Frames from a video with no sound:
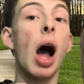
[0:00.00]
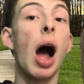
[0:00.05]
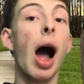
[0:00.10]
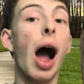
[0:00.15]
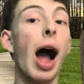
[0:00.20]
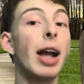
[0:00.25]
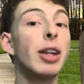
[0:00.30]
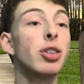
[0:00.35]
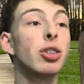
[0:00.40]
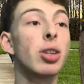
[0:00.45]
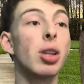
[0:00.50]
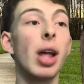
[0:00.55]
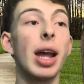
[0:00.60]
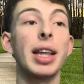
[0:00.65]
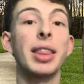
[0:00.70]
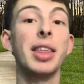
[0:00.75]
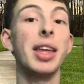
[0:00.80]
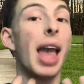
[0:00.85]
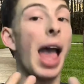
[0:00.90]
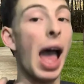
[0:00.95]
I just like
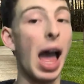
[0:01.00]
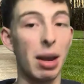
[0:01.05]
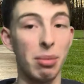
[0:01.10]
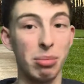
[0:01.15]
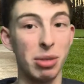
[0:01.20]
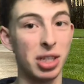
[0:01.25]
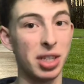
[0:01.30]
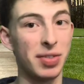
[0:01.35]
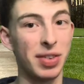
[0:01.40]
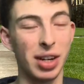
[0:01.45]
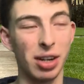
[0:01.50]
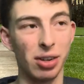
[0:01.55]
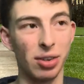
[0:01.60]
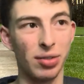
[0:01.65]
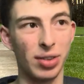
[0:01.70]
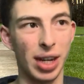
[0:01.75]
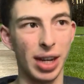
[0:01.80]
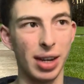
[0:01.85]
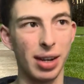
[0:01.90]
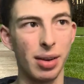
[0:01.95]
the atmosphere of
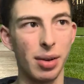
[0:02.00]
it.